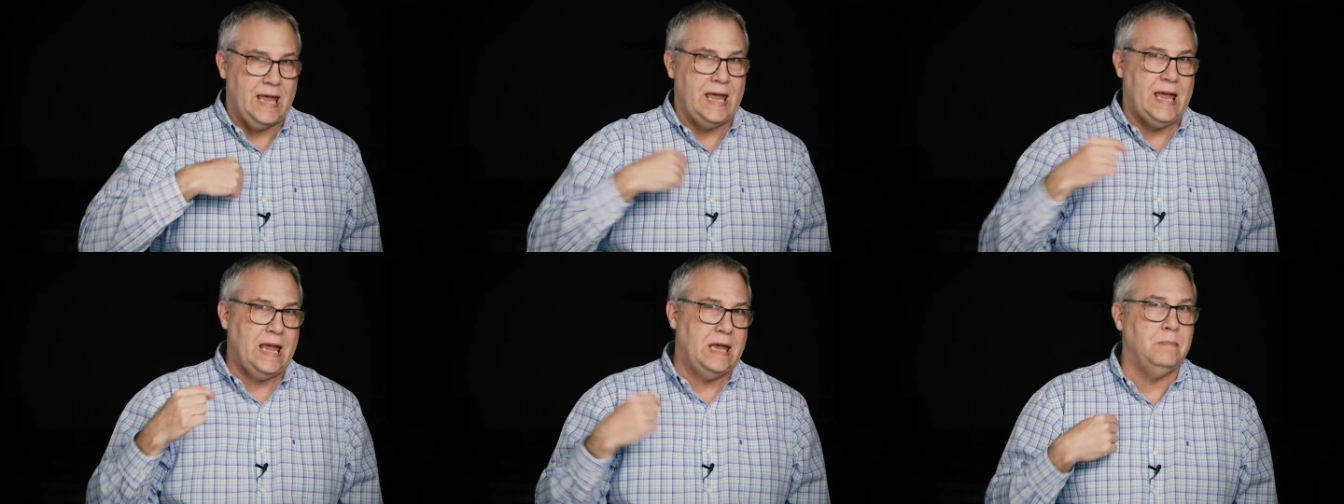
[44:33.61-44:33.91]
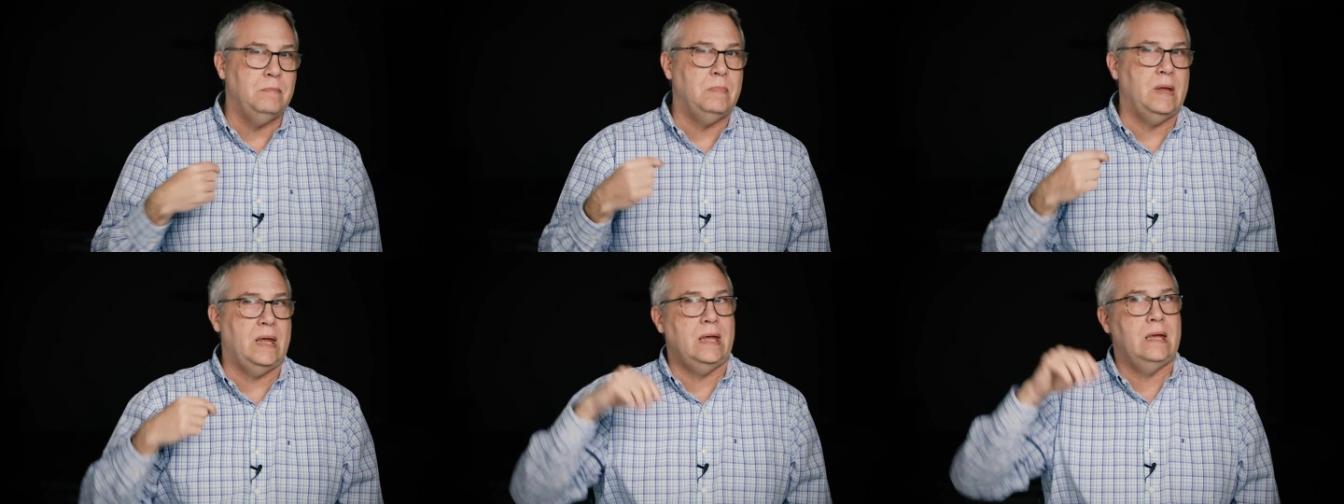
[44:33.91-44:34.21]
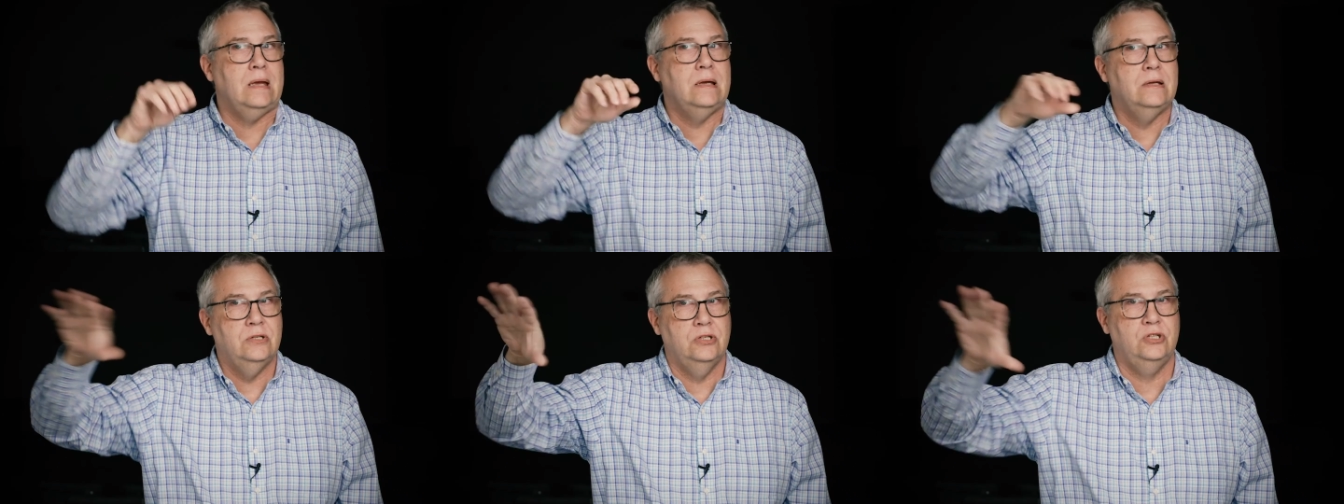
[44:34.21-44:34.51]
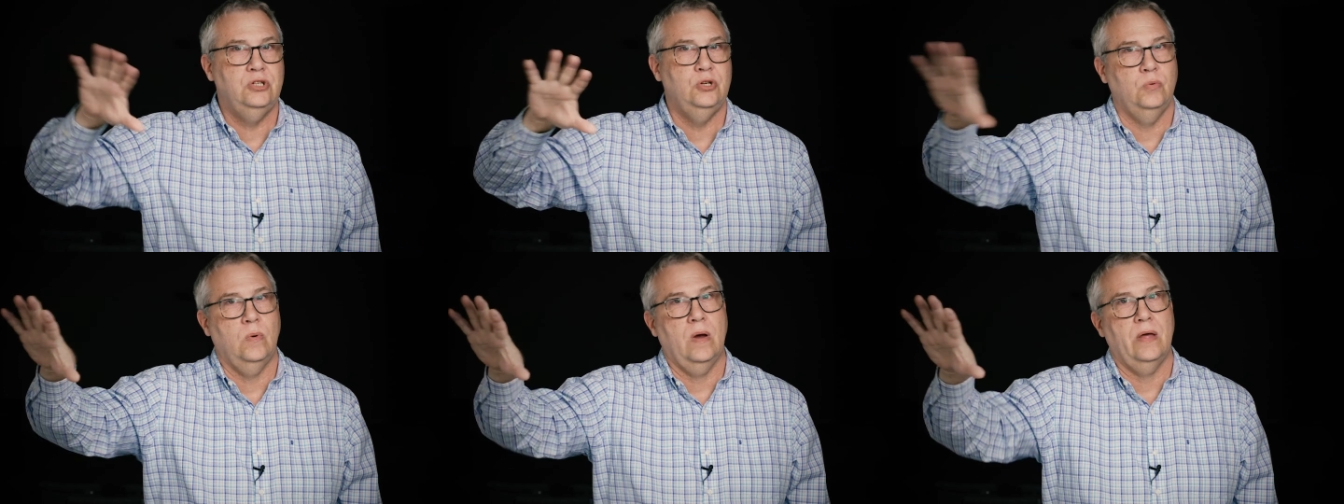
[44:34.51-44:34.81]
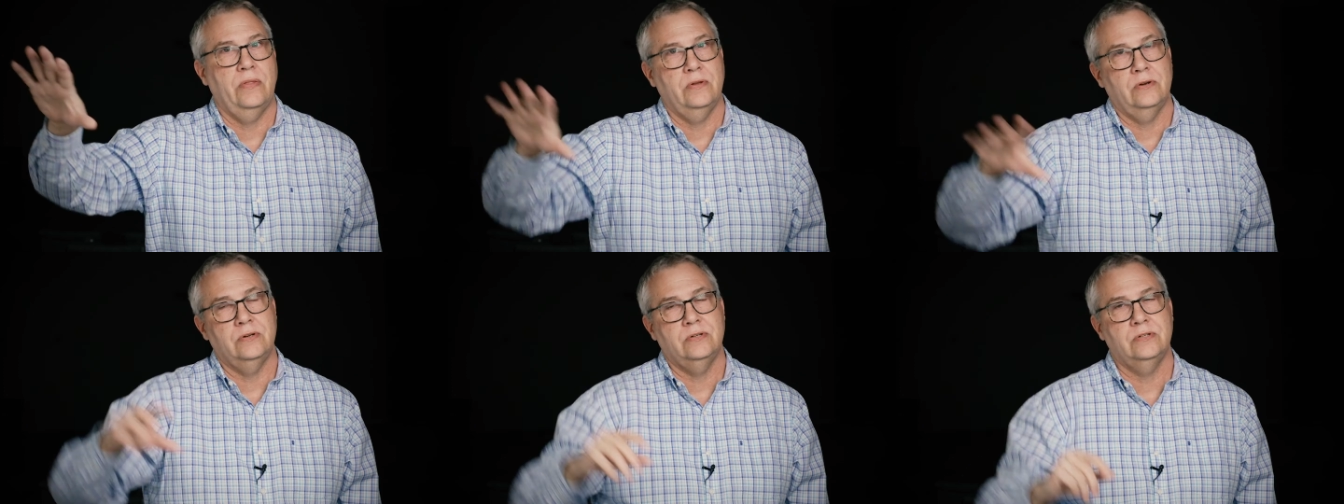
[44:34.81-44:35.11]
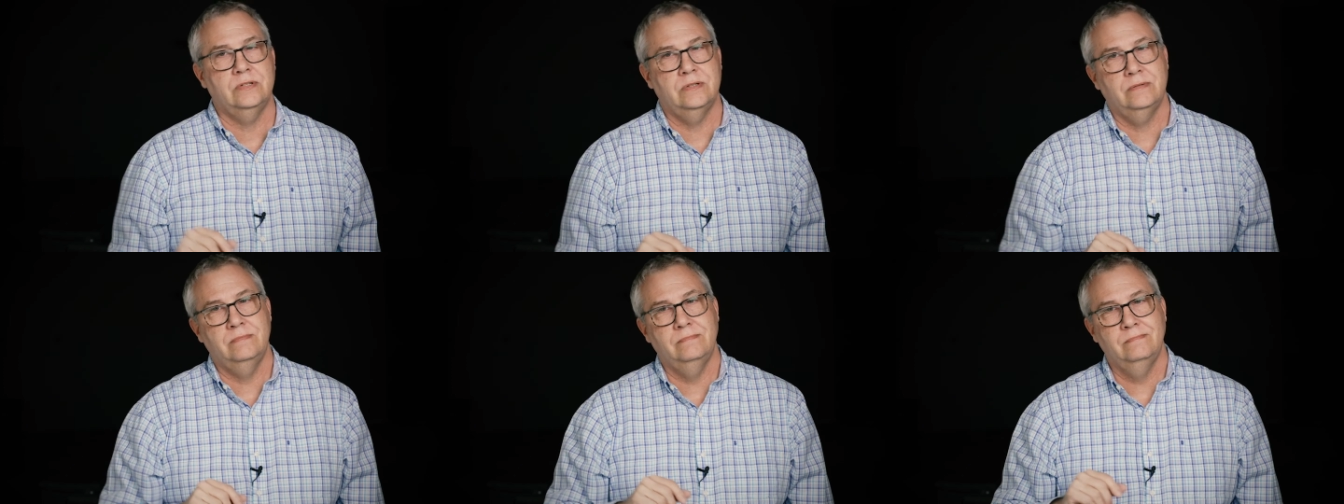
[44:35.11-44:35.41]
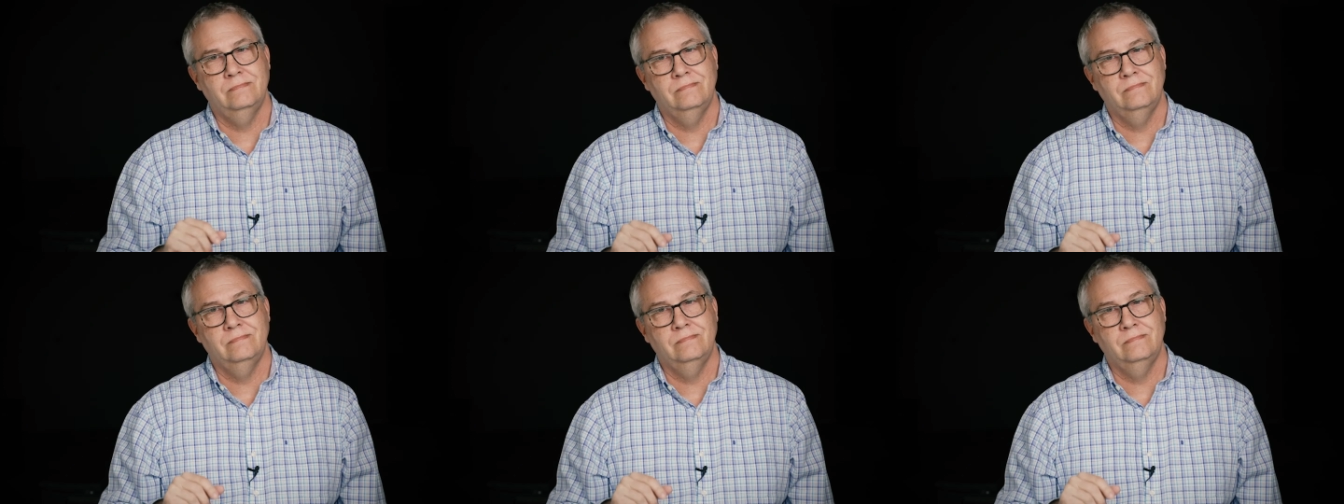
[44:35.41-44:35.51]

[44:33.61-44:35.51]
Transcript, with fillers: in me to others.